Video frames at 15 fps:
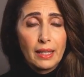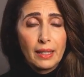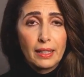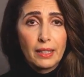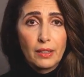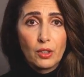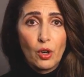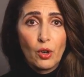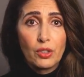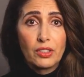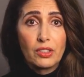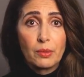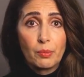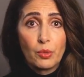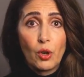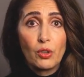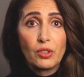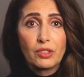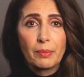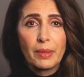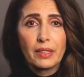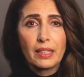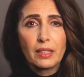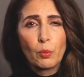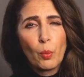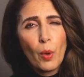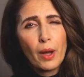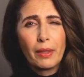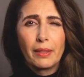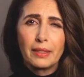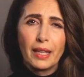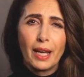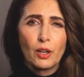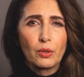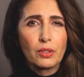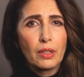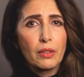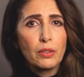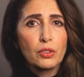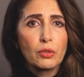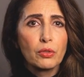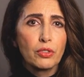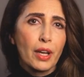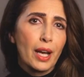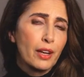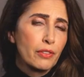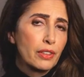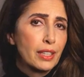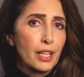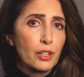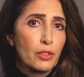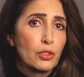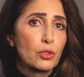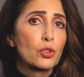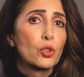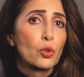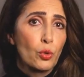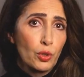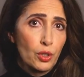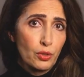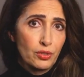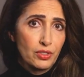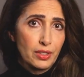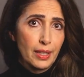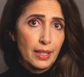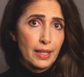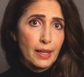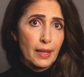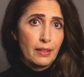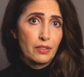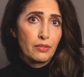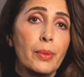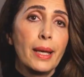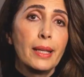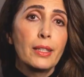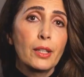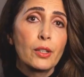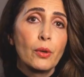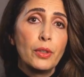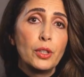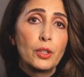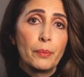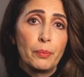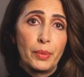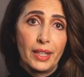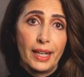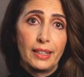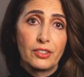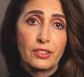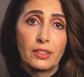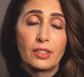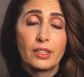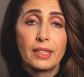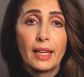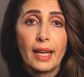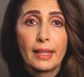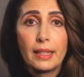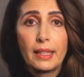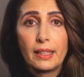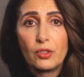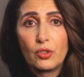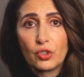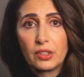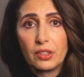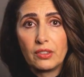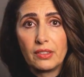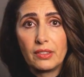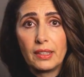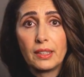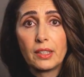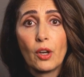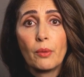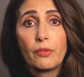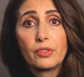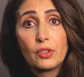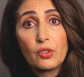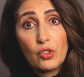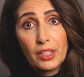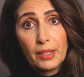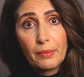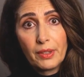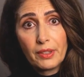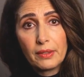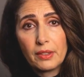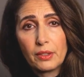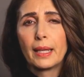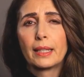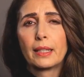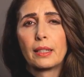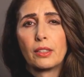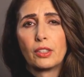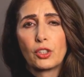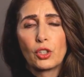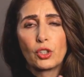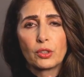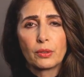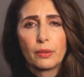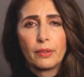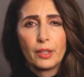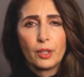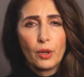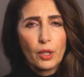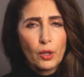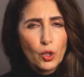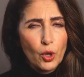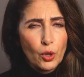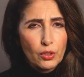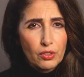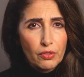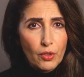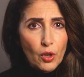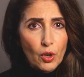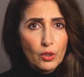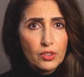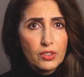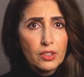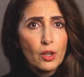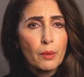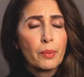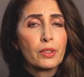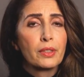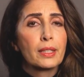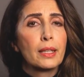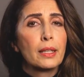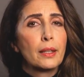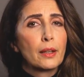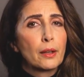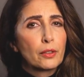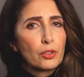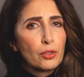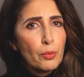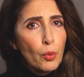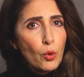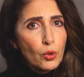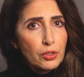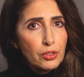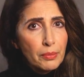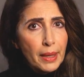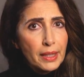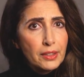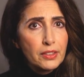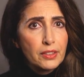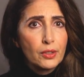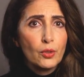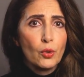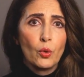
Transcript: can cost approximately 1,000 to 5,000 euros, depending on the complexity and intricacy of the treatment. In addition, there are costs for osteopathy, sports medicine,